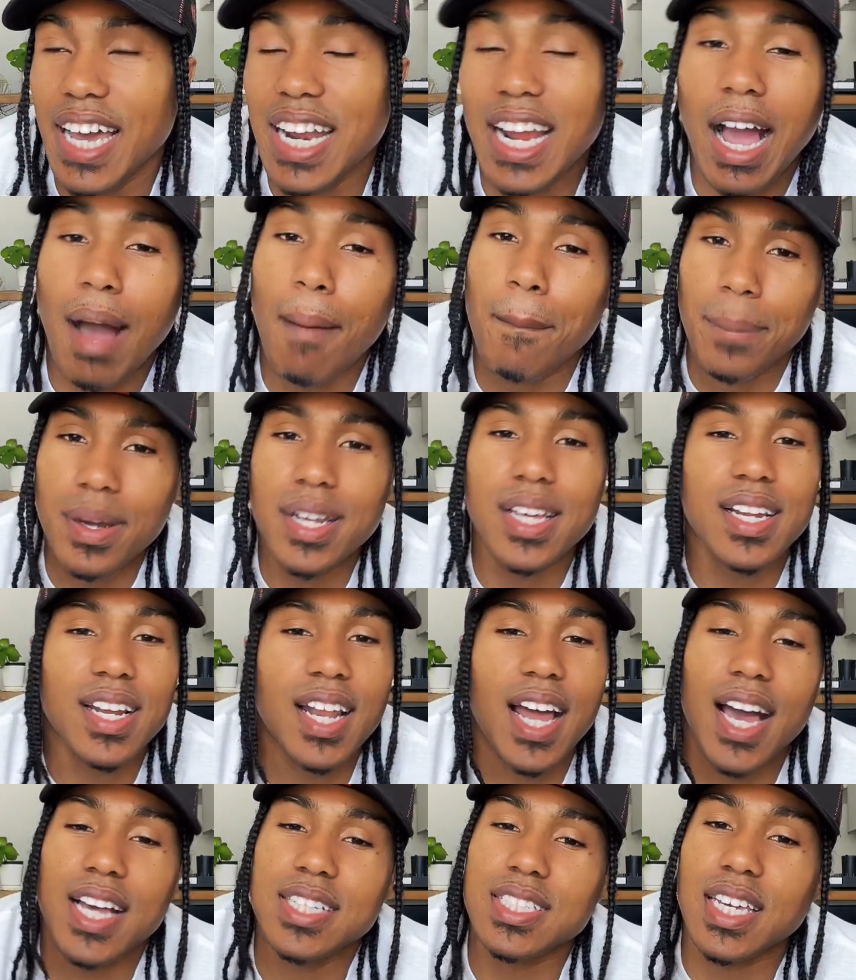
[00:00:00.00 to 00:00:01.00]
and I got bullied
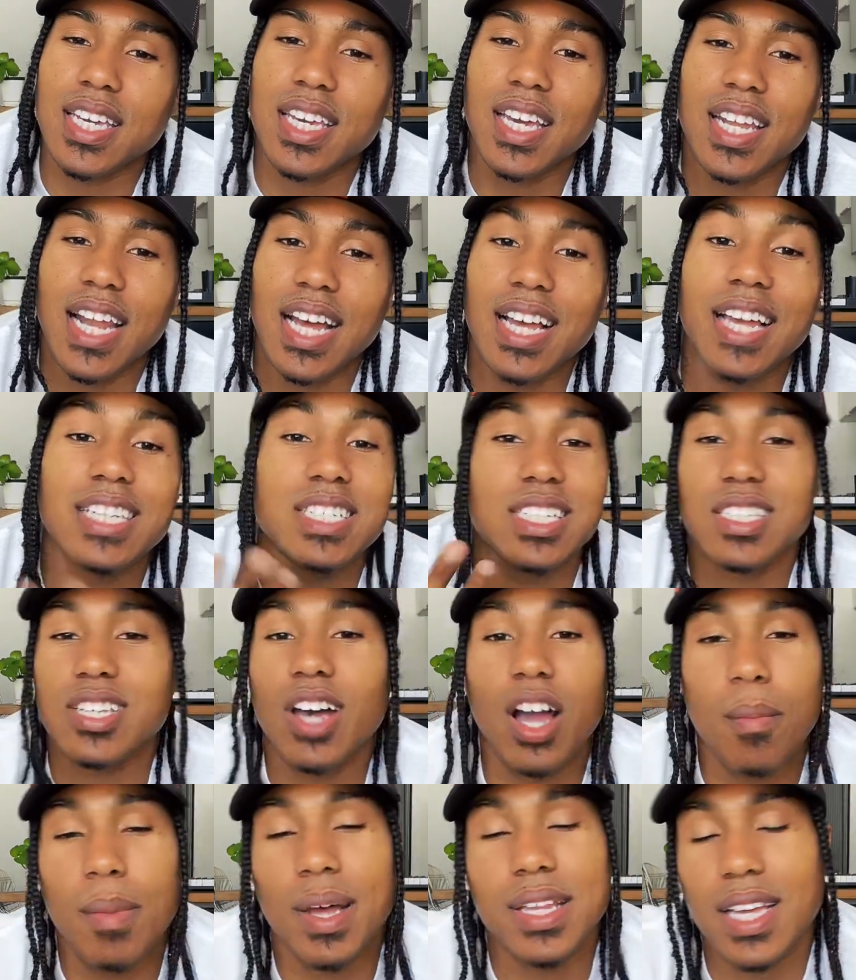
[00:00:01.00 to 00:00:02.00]
a lot as a kid. And I actually
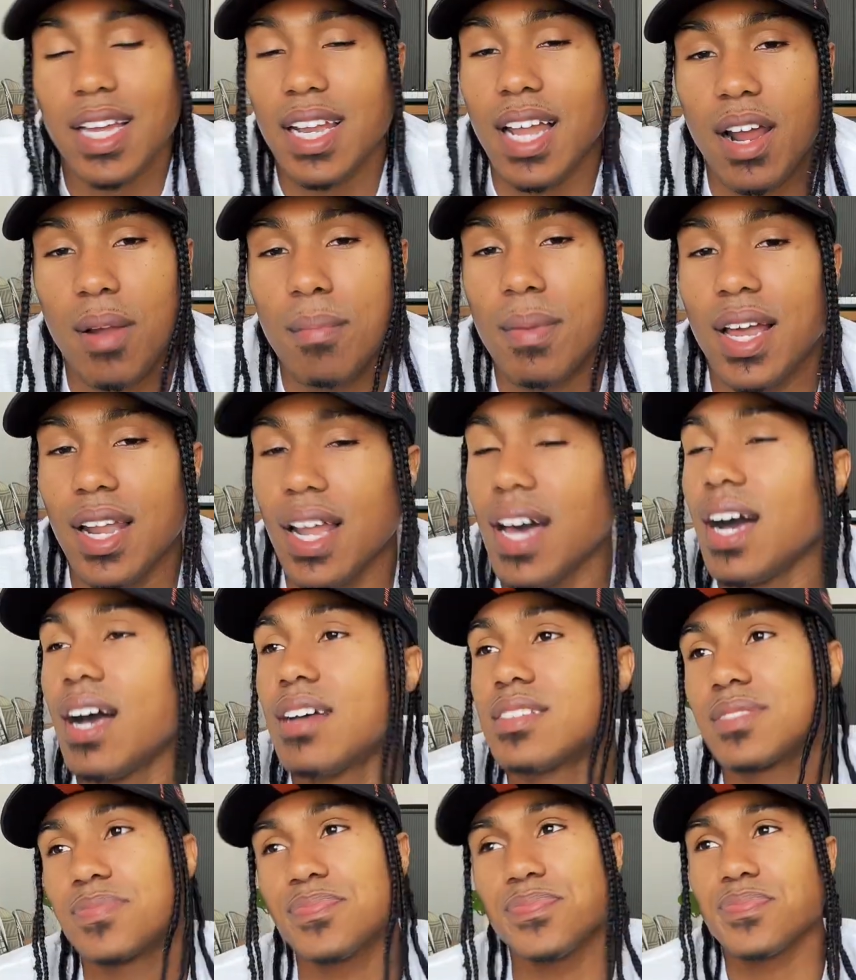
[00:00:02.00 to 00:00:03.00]
talk about that a lot in my
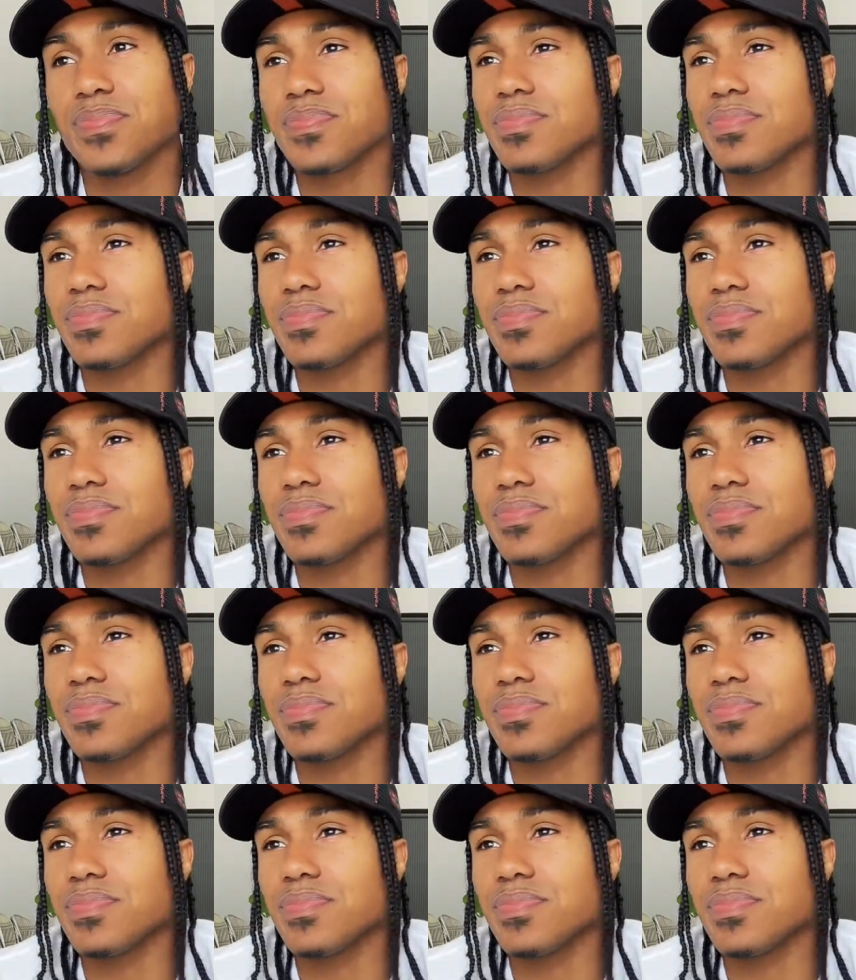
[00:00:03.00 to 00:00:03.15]
lives.